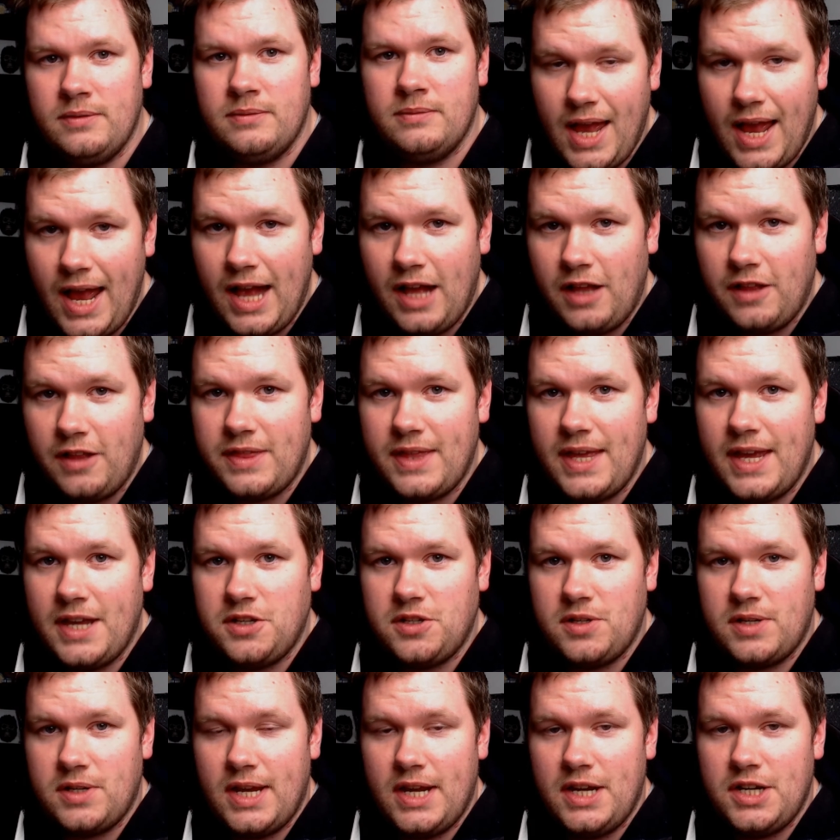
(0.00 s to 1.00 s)
Health
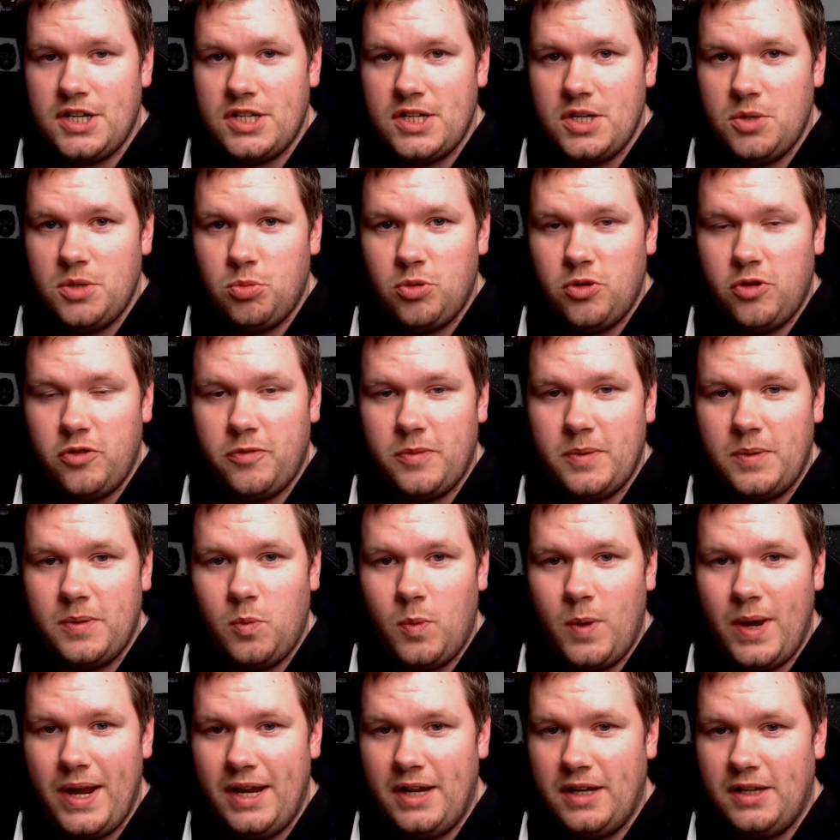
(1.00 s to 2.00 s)
Education Improvement
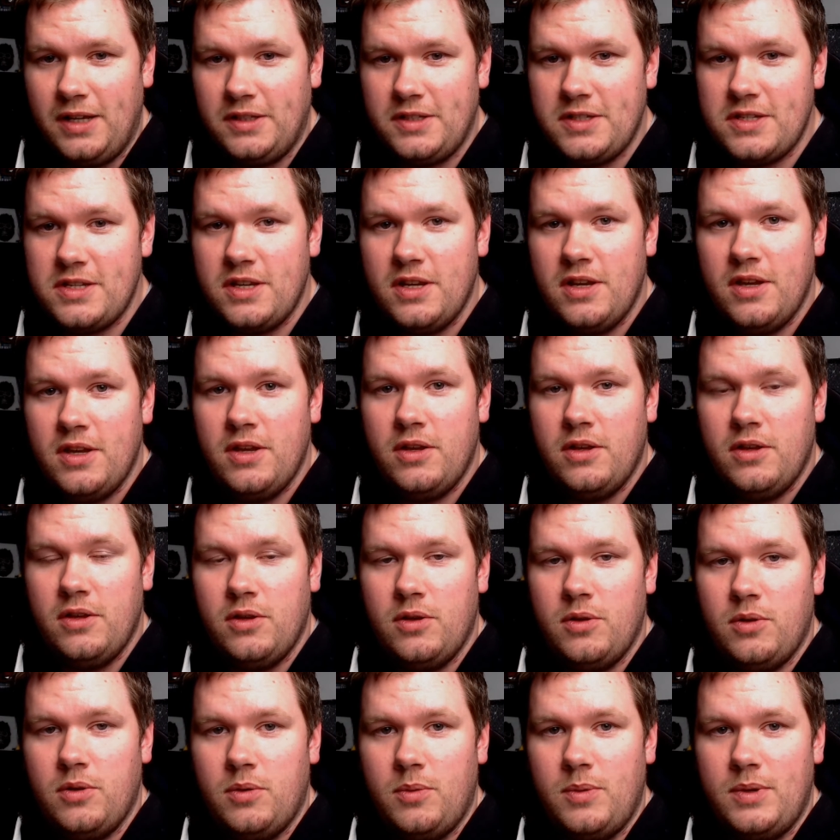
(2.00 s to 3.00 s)
Wales,
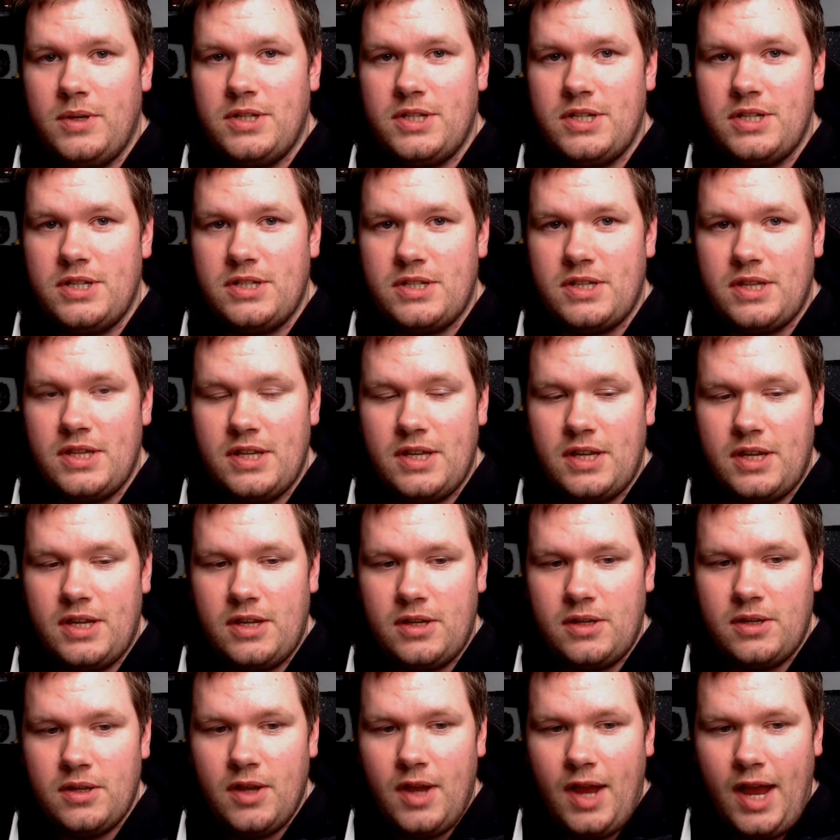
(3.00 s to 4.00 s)
which is
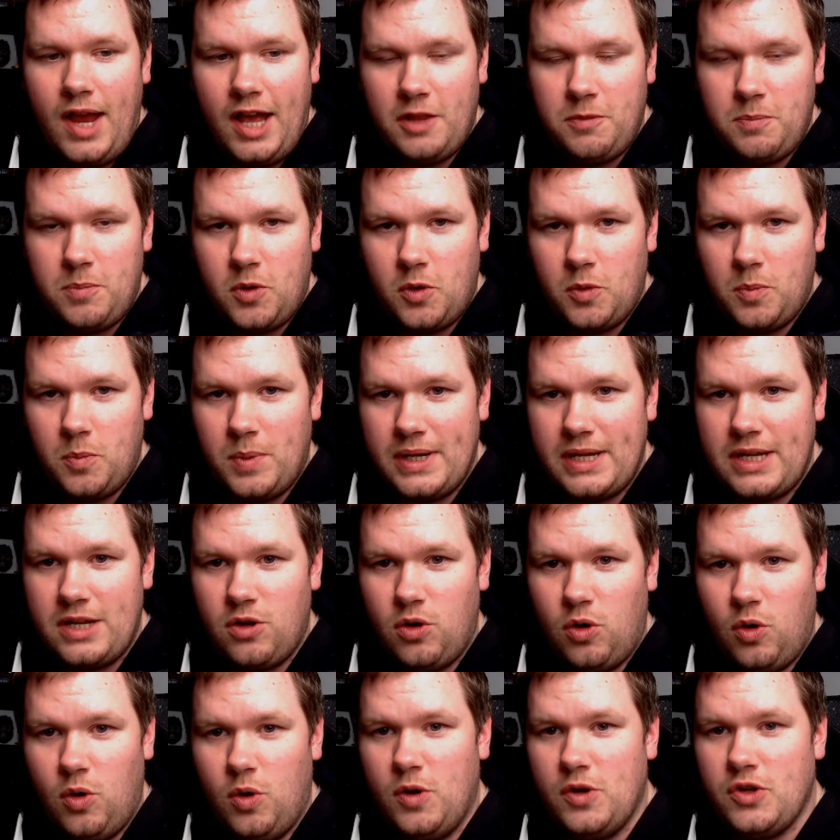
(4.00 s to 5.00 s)
the health board my
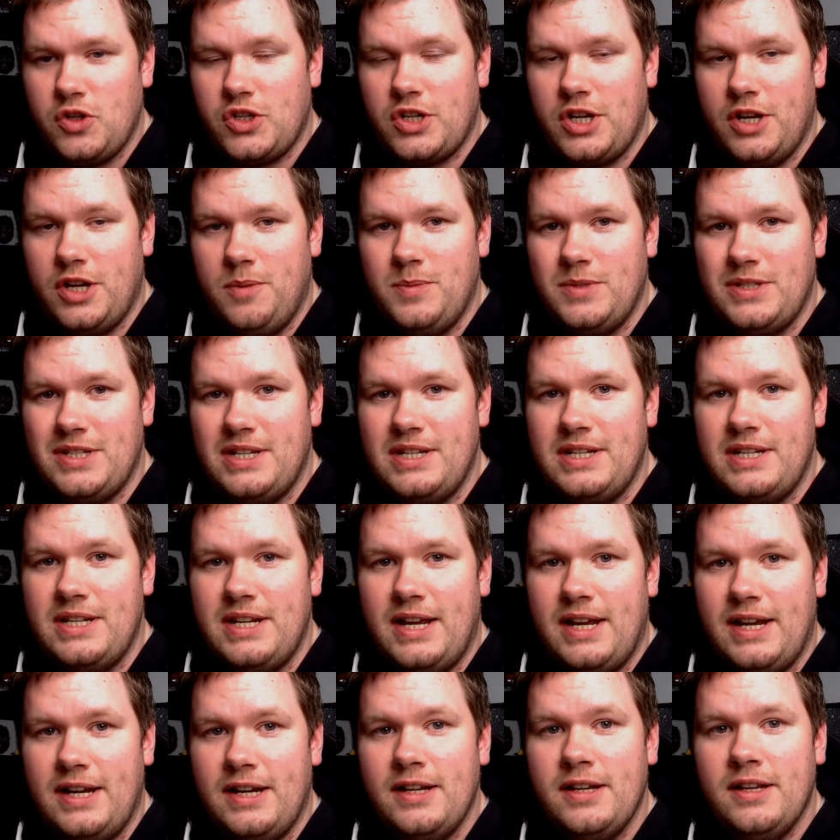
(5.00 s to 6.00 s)
course comes
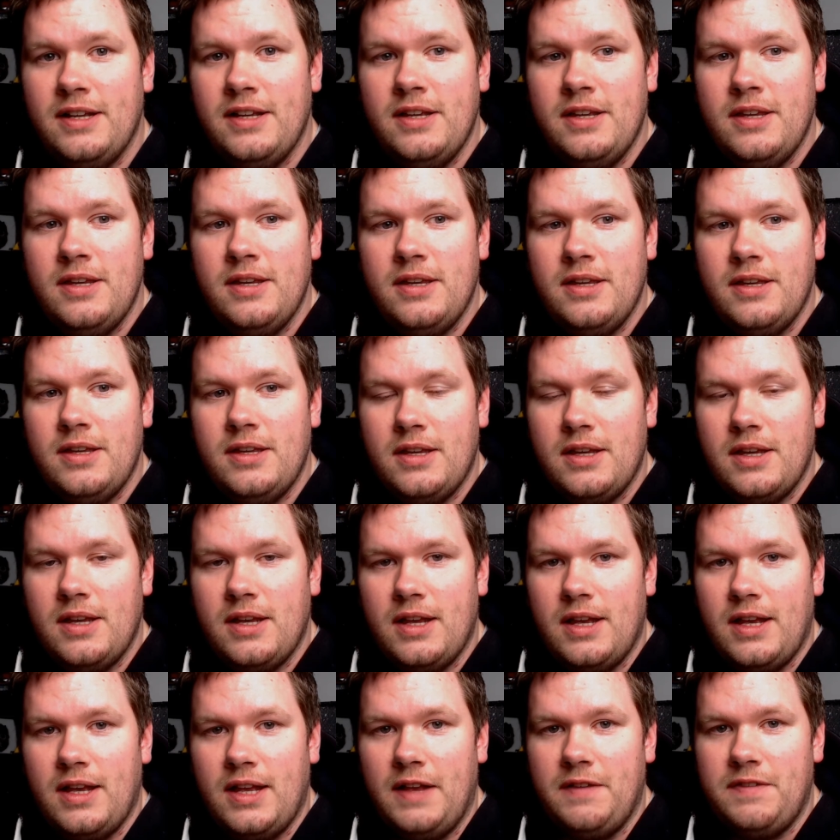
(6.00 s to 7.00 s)
under,
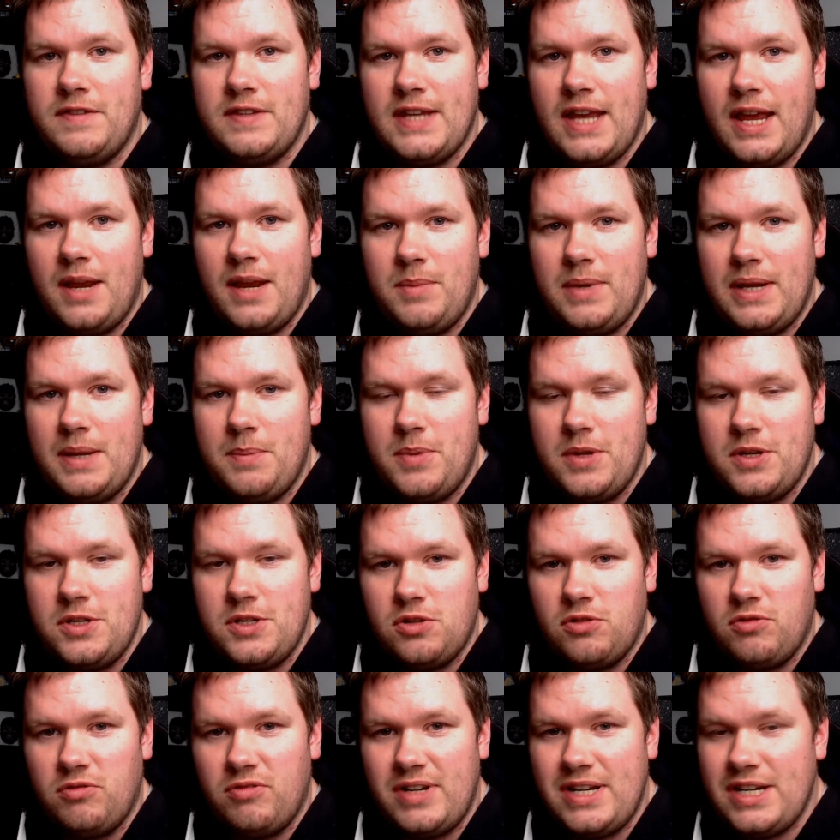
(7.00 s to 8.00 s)
have sent me a bunch
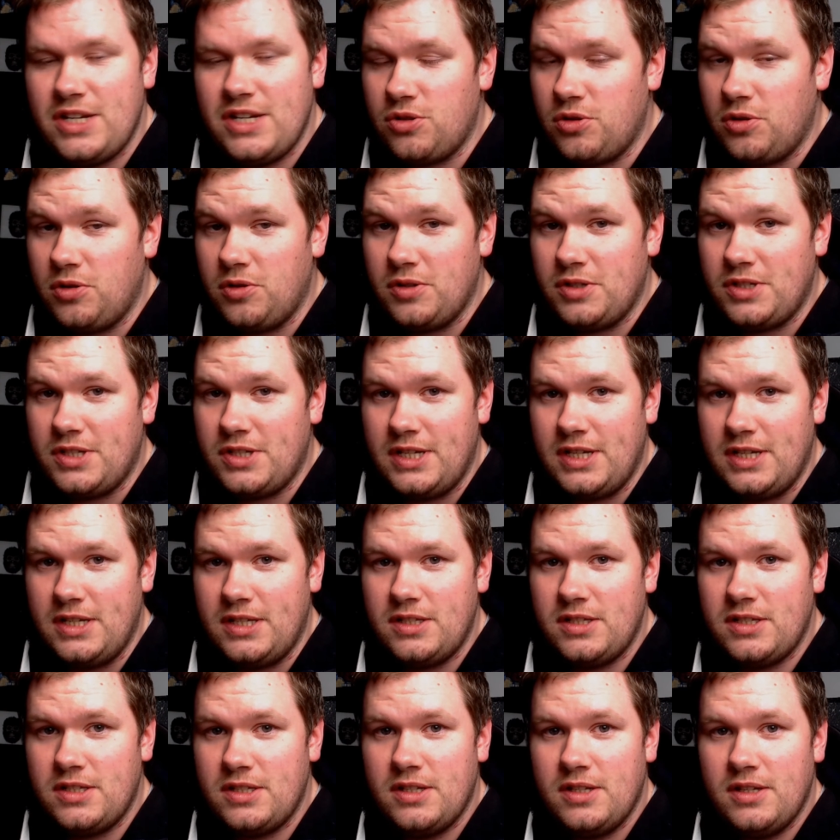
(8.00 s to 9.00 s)
of
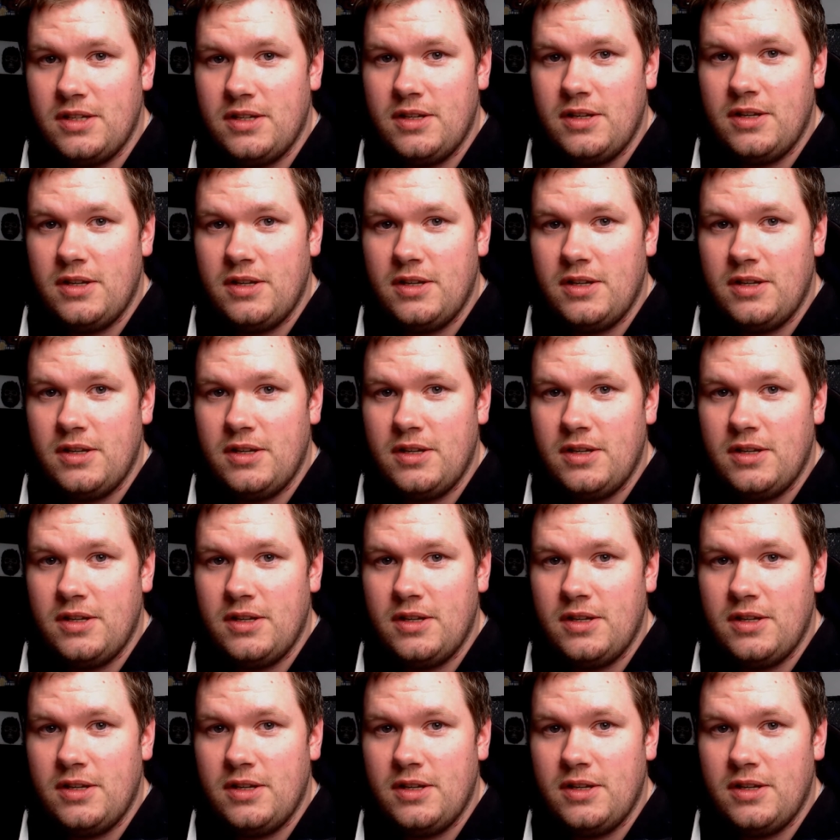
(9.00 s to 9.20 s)
resources.